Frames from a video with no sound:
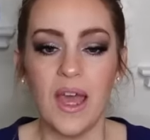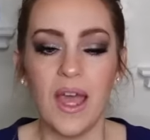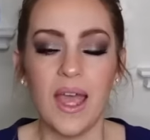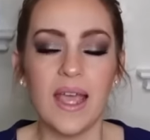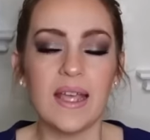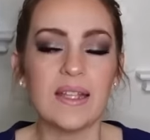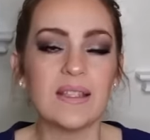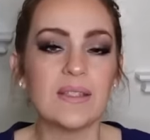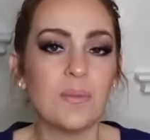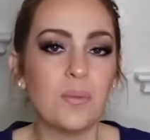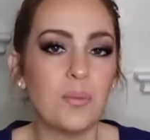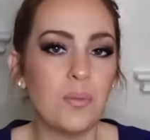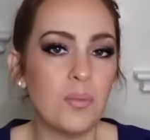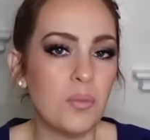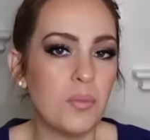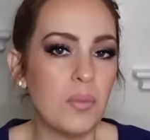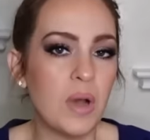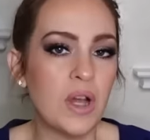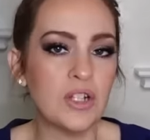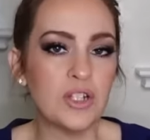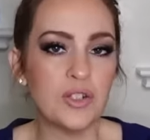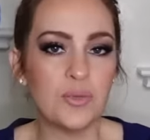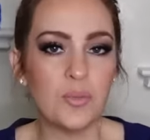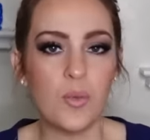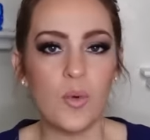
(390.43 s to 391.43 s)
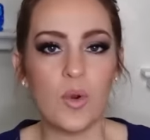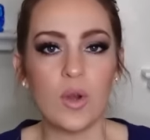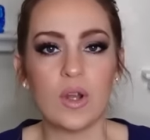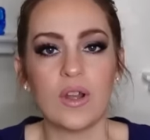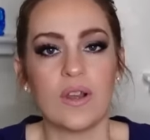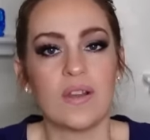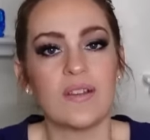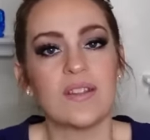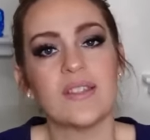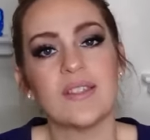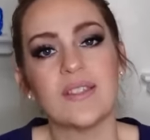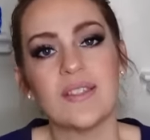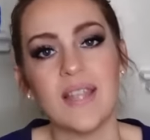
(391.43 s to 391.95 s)
It's much more
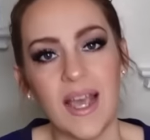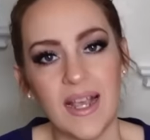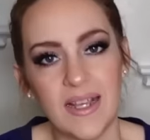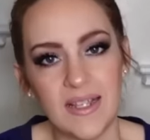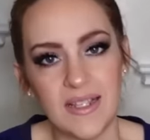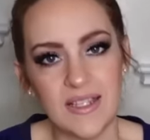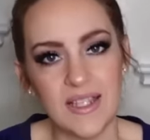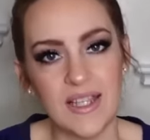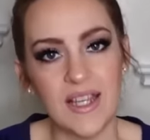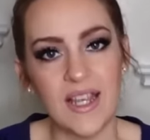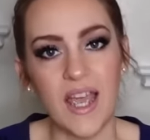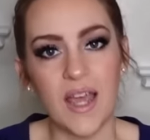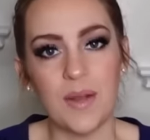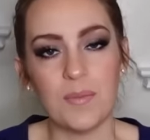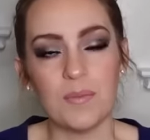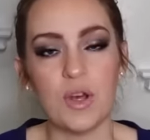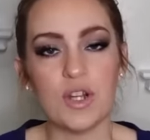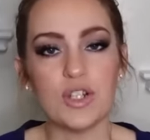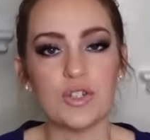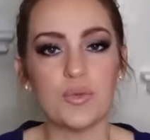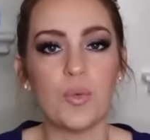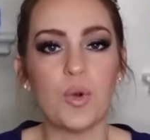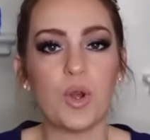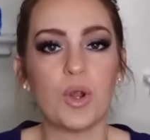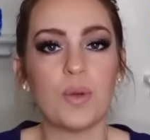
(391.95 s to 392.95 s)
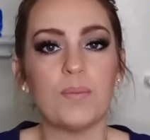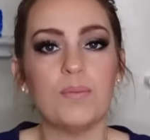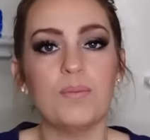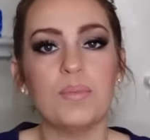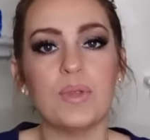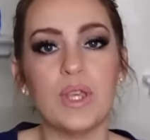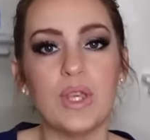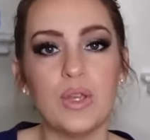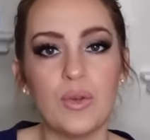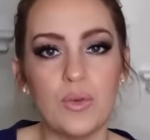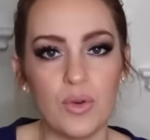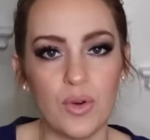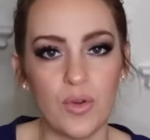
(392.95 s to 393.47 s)
sexy and much more
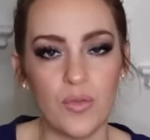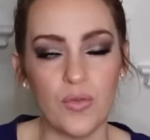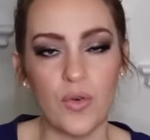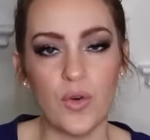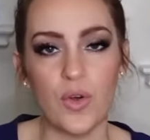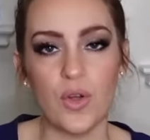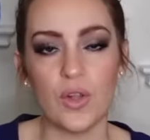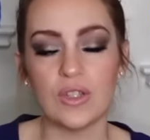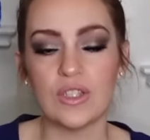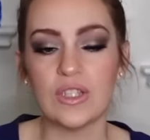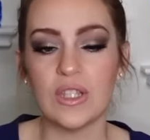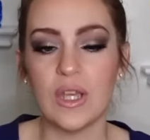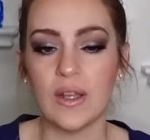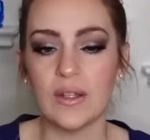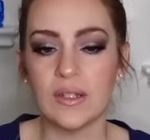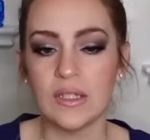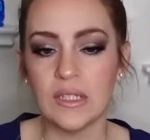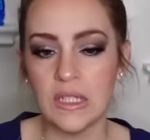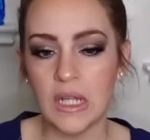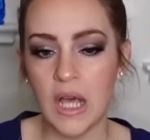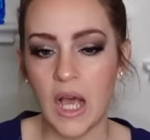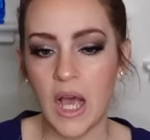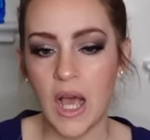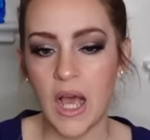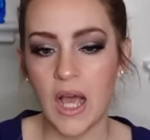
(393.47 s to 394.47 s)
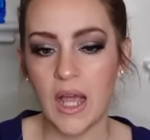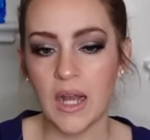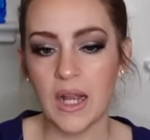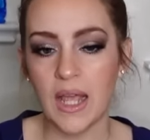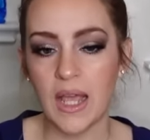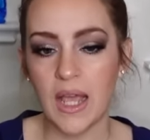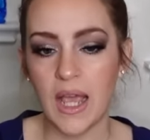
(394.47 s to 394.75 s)
beautiful to not